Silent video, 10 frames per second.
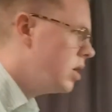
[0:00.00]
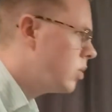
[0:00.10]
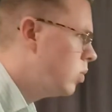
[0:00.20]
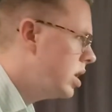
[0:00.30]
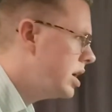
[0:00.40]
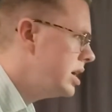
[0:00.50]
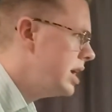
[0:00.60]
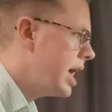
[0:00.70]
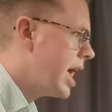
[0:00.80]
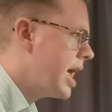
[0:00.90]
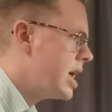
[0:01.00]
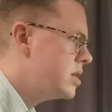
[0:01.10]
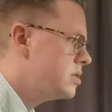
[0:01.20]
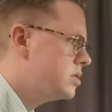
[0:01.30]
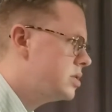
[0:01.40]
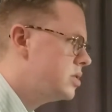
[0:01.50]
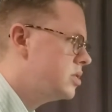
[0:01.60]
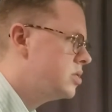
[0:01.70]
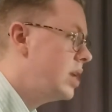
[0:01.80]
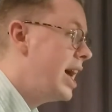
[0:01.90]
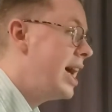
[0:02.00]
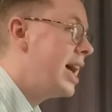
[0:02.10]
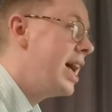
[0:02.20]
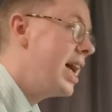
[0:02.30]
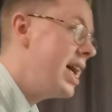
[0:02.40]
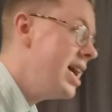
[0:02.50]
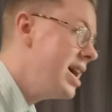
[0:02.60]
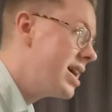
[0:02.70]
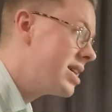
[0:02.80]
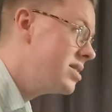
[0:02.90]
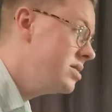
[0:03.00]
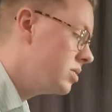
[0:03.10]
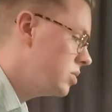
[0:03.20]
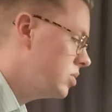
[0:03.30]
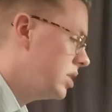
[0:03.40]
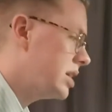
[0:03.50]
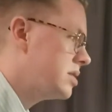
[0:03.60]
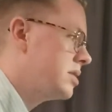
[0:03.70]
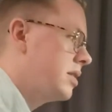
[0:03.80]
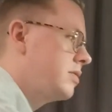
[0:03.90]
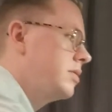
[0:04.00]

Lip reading: 1 and 2 and, ooh, that's tough.